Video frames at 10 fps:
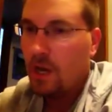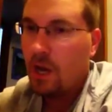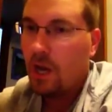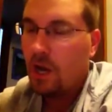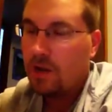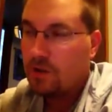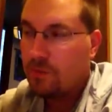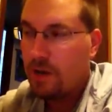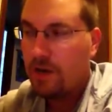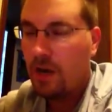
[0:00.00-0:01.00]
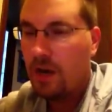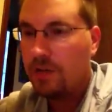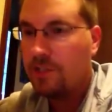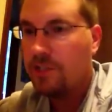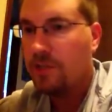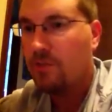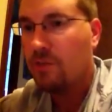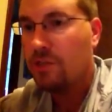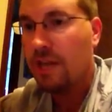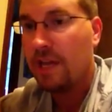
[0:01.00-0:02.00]
uh, compared to oxygen,
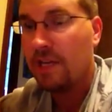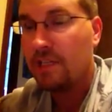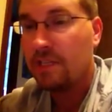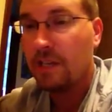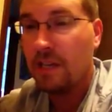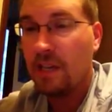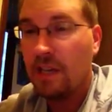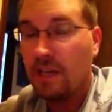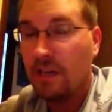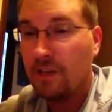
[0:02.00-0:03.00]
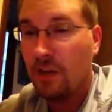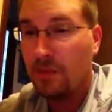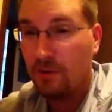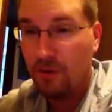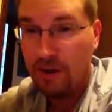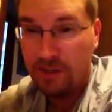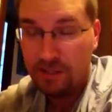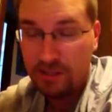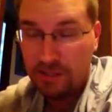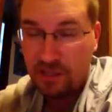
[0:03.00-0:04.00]
which has a atomic
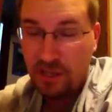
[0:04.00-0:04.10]
radius